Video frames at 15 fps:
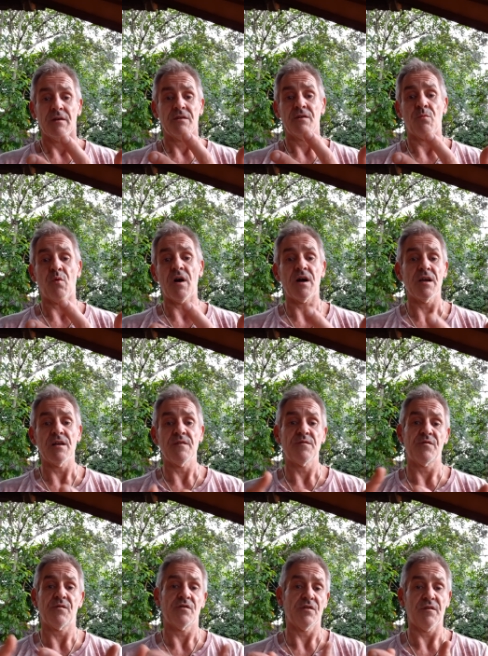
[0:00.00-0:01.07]
your
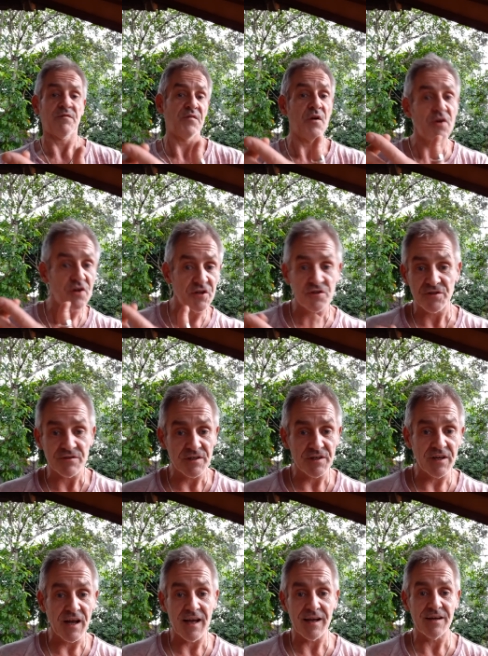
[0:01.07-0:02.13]
wife or the furniture in
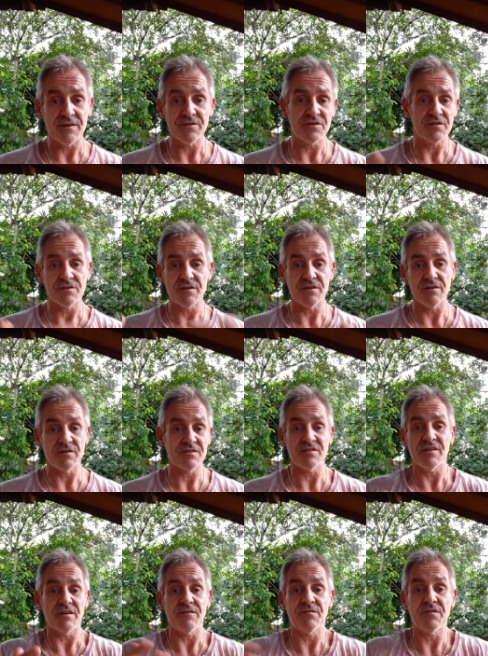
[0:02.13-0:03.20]
your house. It's, it's
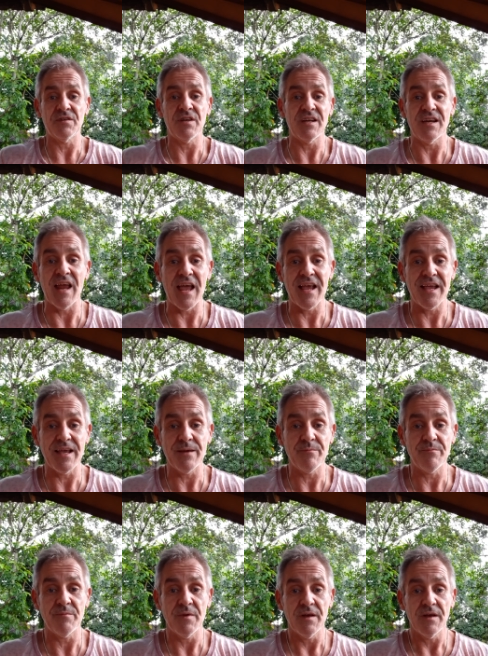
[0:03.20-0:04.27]
not even your
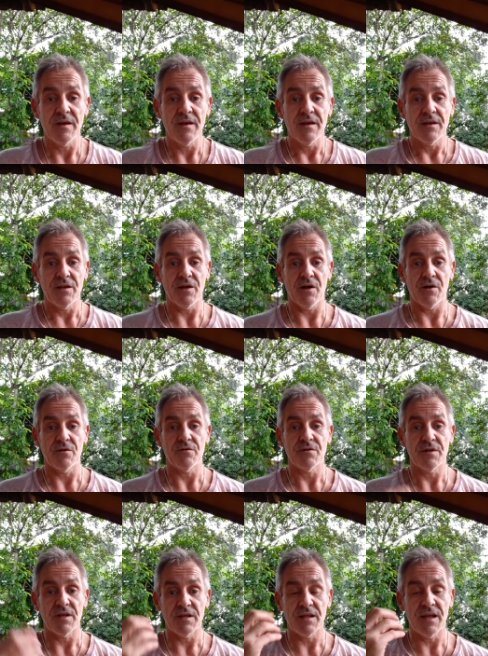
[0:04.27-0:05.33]
name. You know,
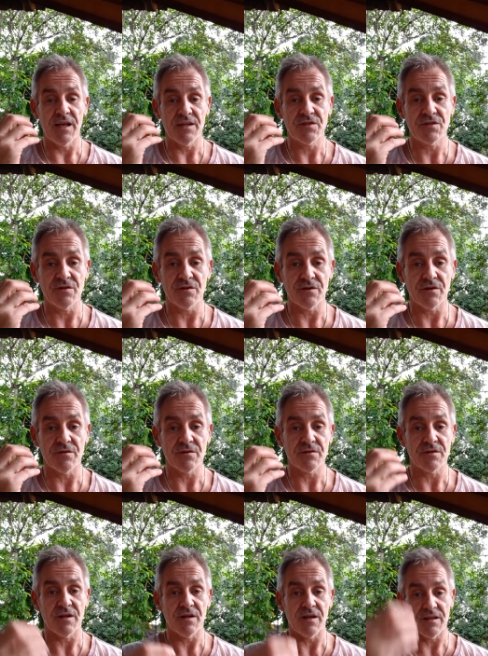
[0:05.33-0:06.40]
it's your
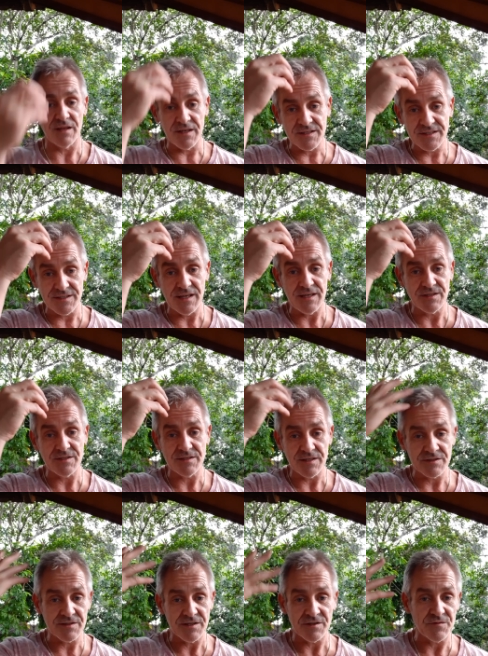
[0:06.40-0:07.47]
it's this,
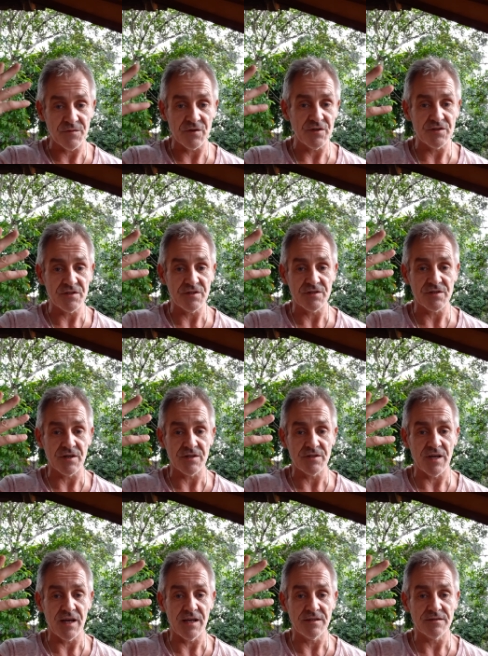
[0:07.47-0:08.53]
it's this voice inside
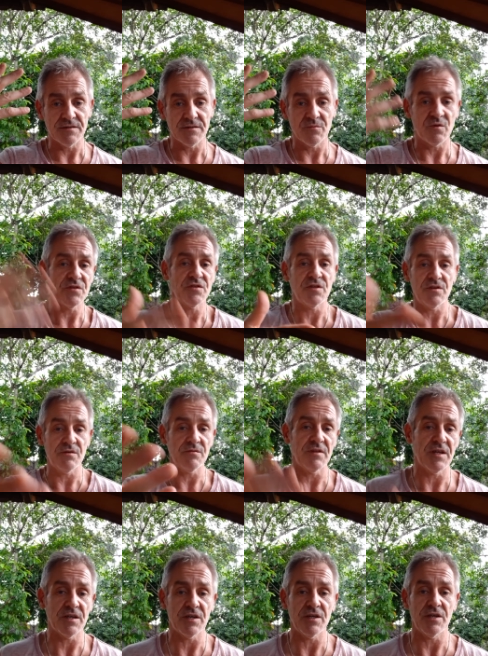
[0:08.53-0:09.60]
your head. What do you
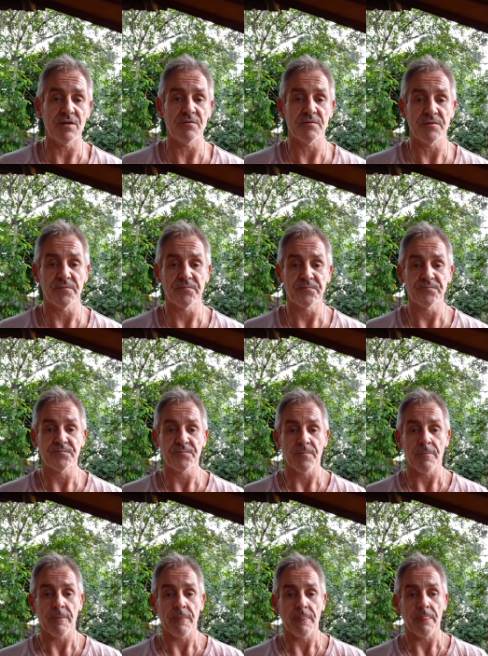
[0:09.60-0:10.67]
think of you?
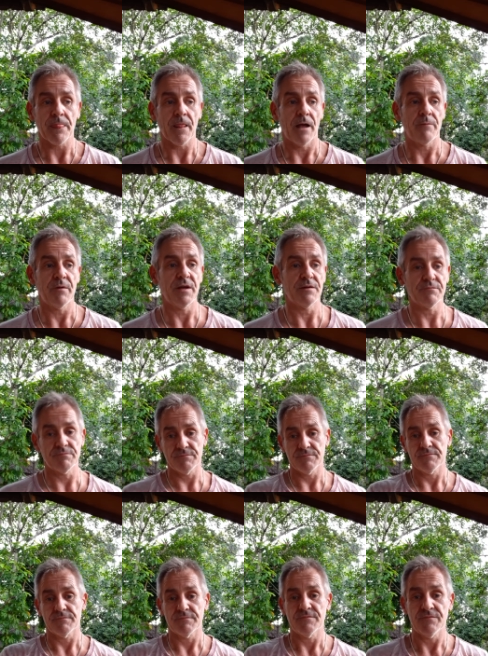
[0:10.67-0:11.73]
I mean,
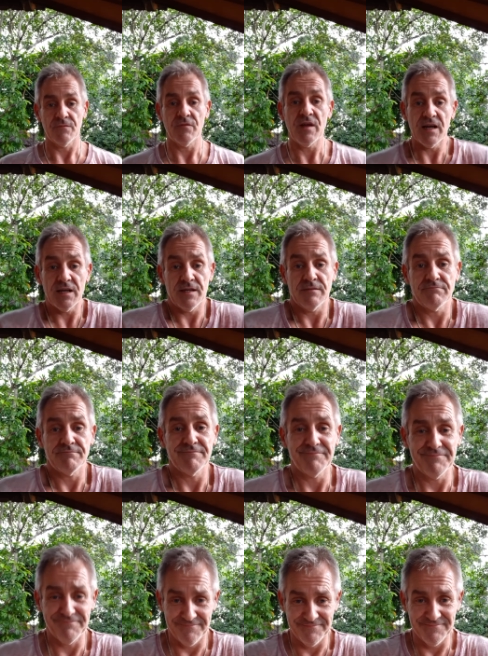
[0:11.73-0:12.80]
really?
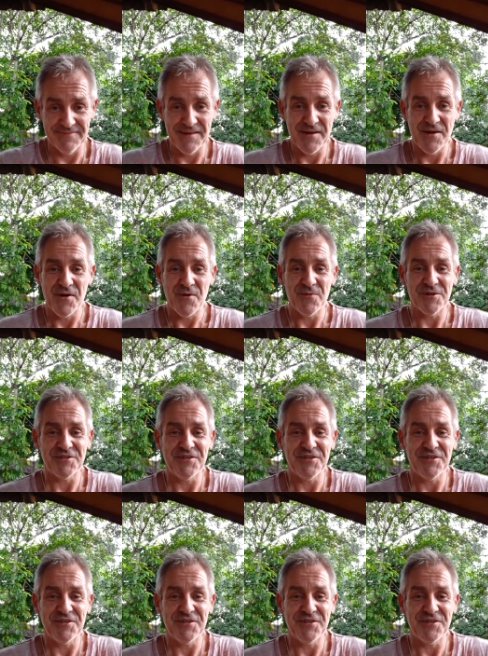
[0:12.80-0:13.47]
What